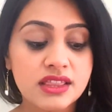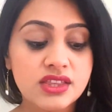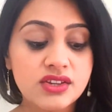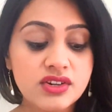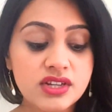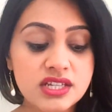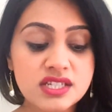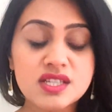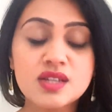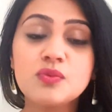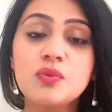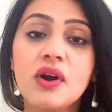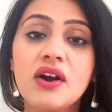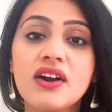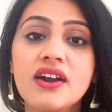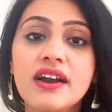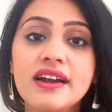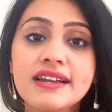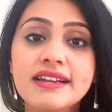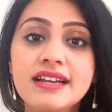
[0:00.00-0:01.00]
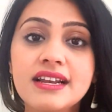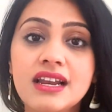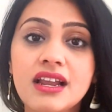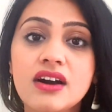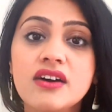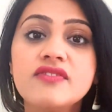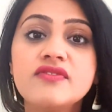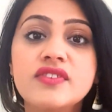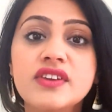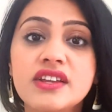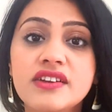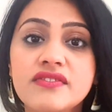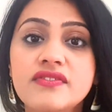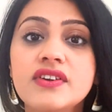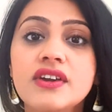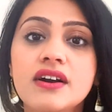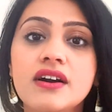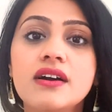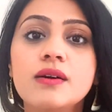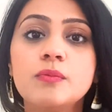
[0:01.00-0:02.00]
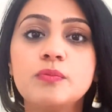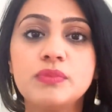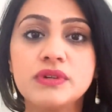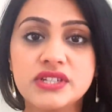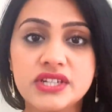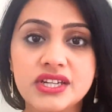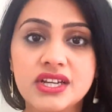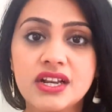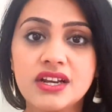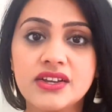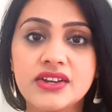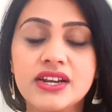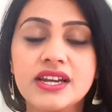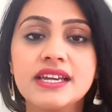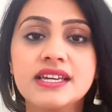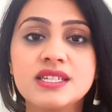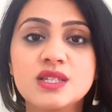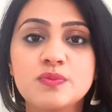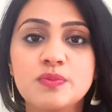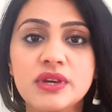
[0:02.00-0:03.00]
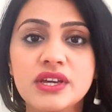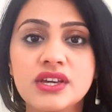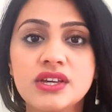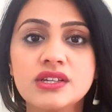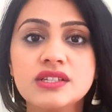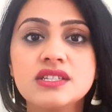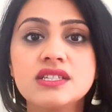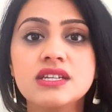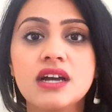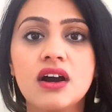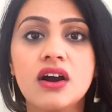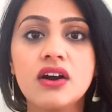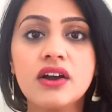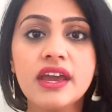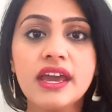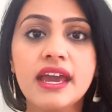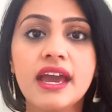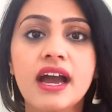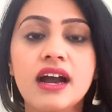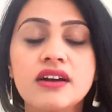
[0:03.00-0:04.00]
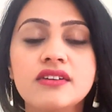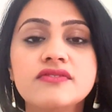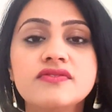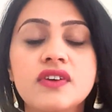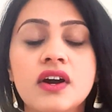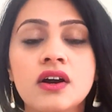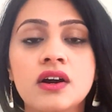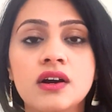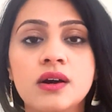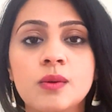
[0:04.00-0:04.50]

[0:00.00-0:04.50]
The reason why I love Nivea particularly is because I have